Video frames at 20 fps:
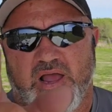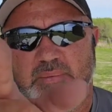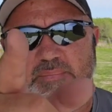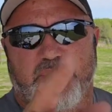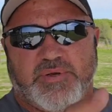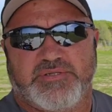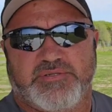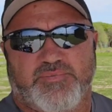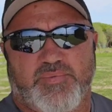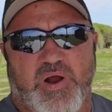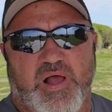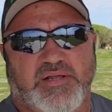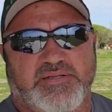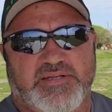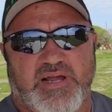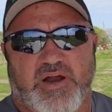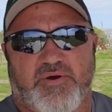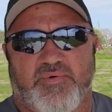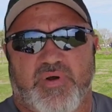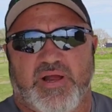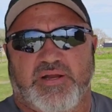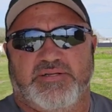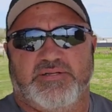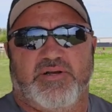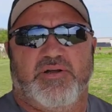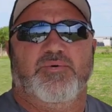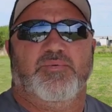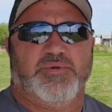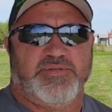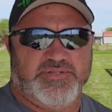put some rounds down range.
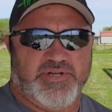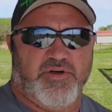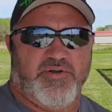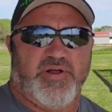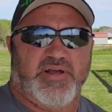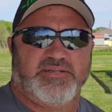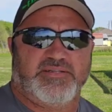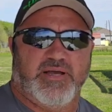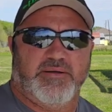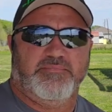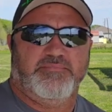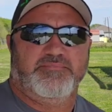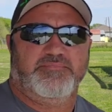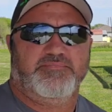We'll see y'all next time.